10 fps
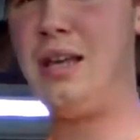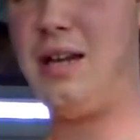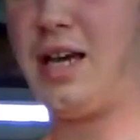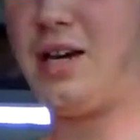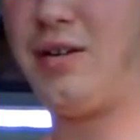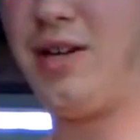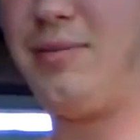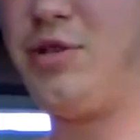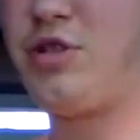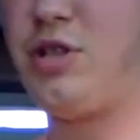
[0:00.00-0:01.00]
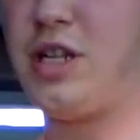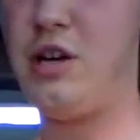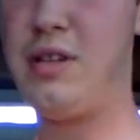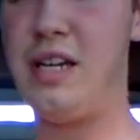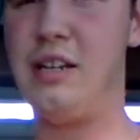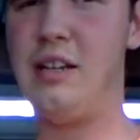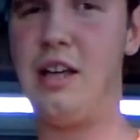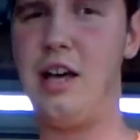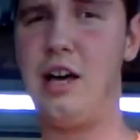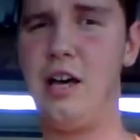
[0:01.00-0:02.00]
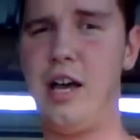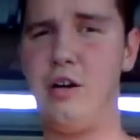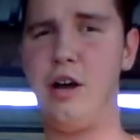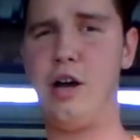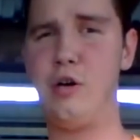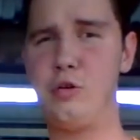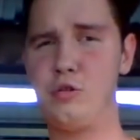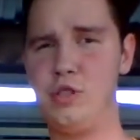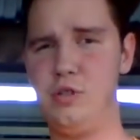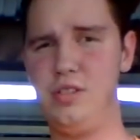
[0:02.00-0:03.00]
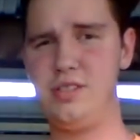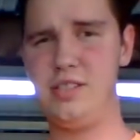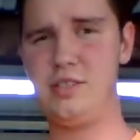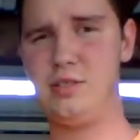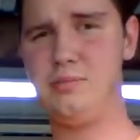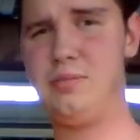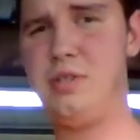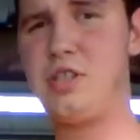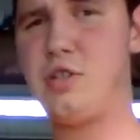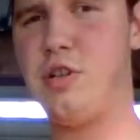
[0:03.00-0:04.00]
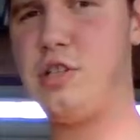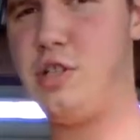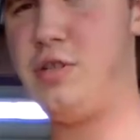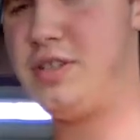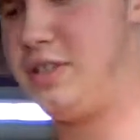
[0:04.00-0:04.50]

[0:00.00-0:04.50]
Now, you should know that in our older tuning system, this current tuning